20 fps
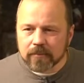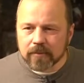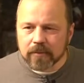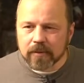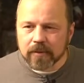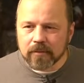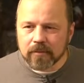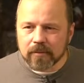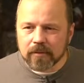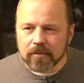
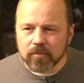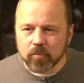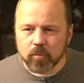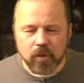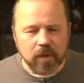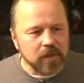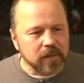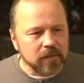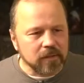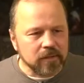You know, it's
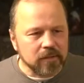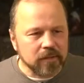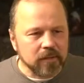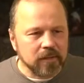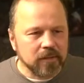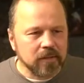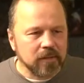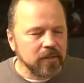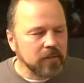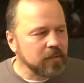weird.
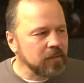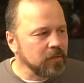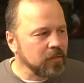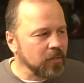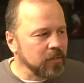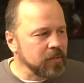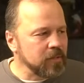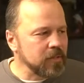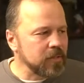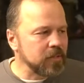
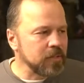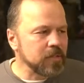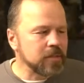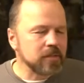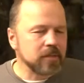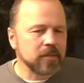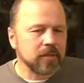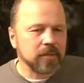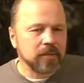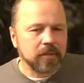Nonsense.